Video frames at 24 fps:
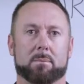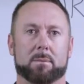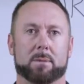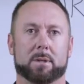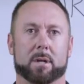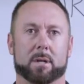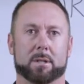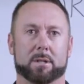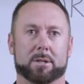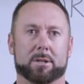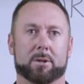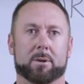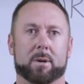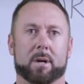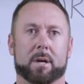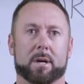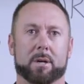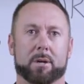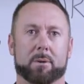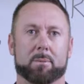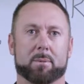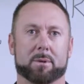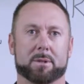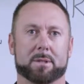Charge it to
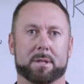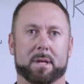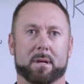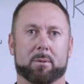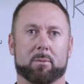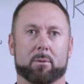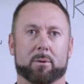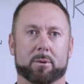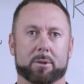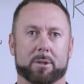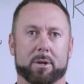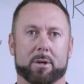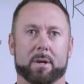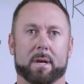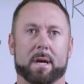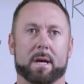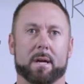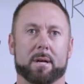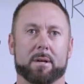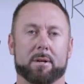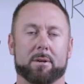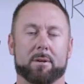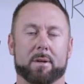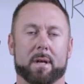100%. We'll show you how
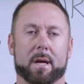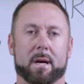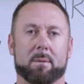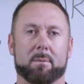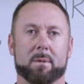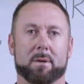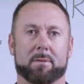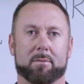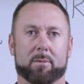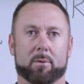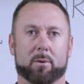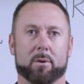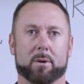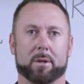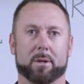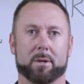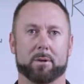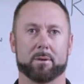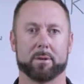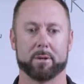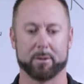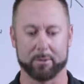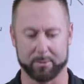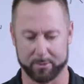to do that before
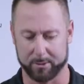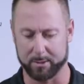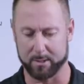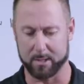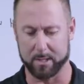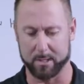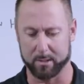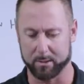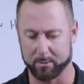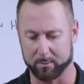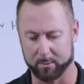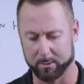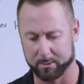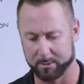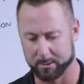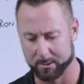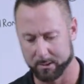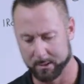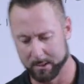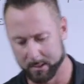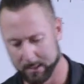you use your IronHorse.